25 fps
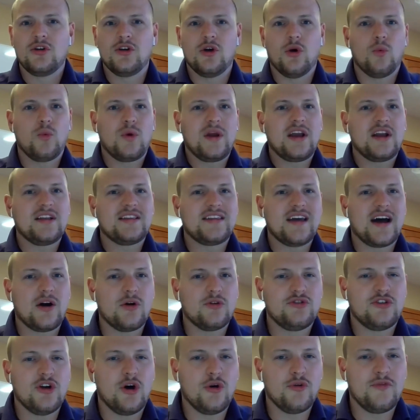you know we d-
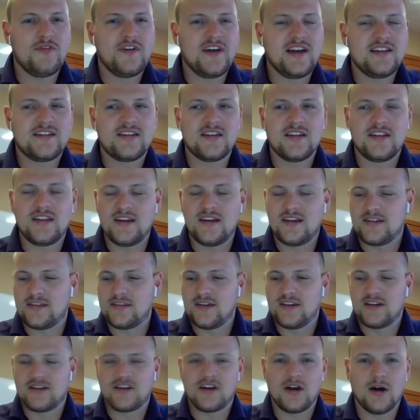dove into this
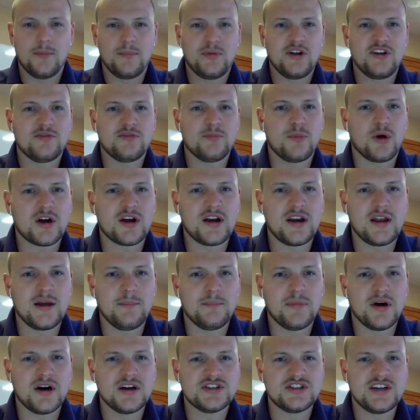this company's marketing
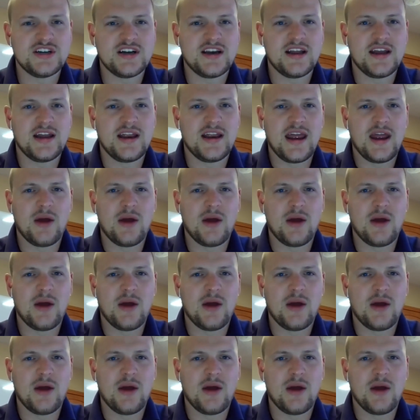budget and,